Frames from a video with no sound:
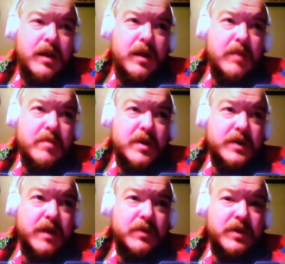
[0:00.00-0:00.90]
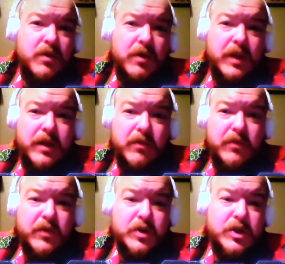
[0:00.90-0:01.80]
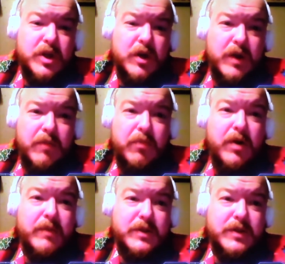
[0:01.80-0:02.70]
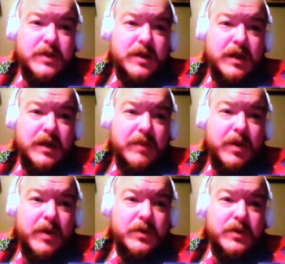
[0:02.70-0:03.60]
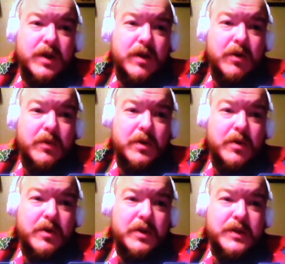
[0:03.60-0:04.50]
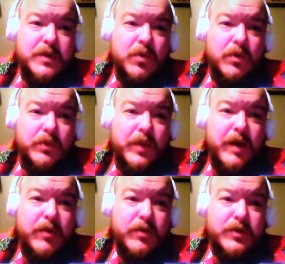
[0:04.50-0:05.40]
because I was in Orlando for a show, and I promised my oldest daughter I wouldn't go to Disney World without her.